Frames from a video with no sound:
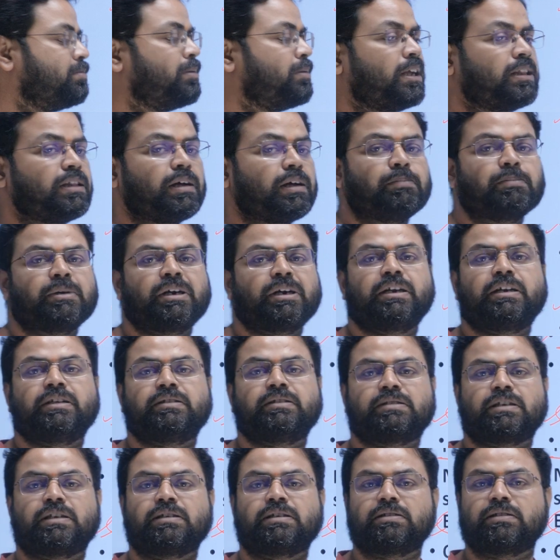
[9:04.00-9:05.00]
by the
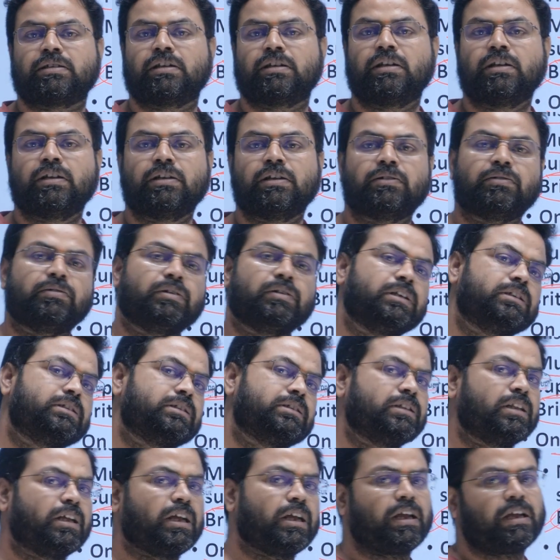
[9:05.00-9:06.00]
Britishers, which
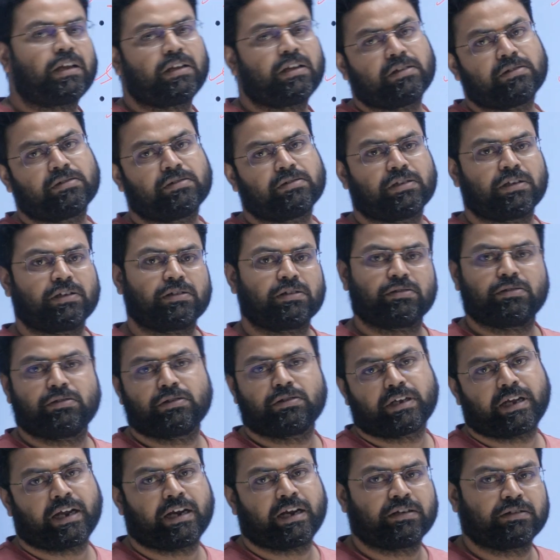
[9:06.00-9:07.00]
they
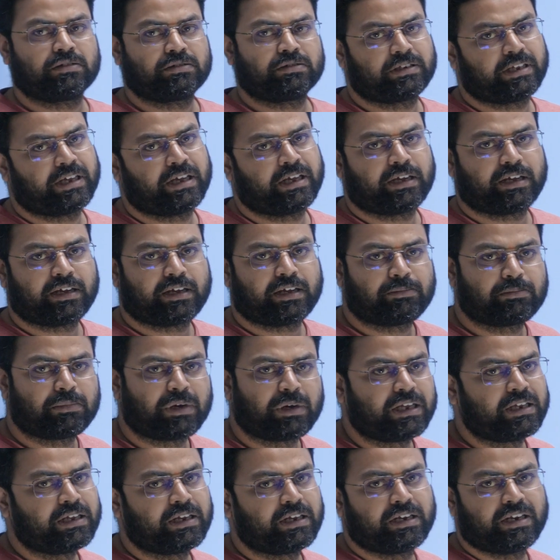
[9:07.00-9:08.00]
can take
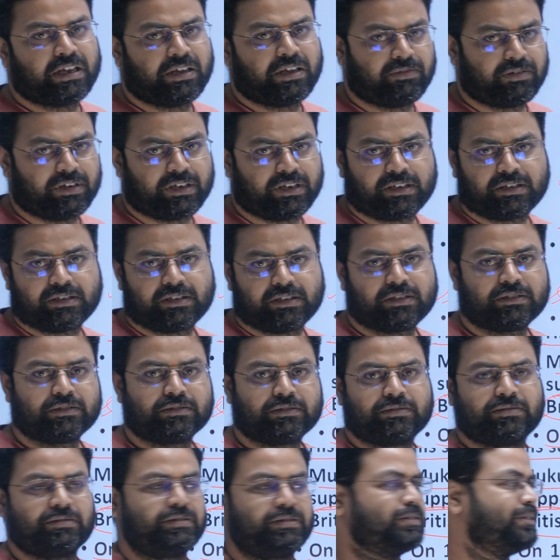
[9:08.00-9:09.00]
by any way.
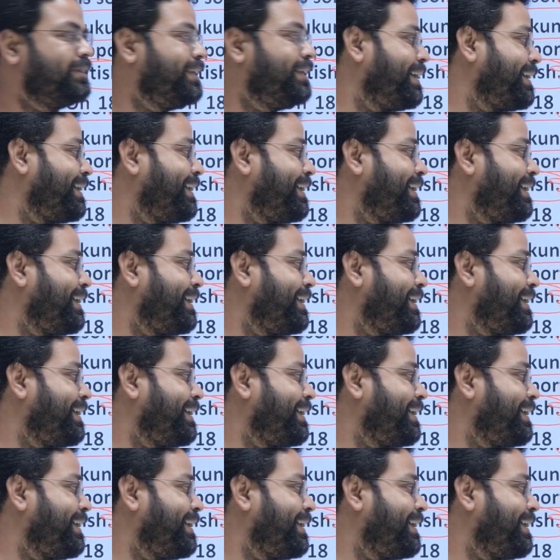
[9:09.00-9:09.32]
They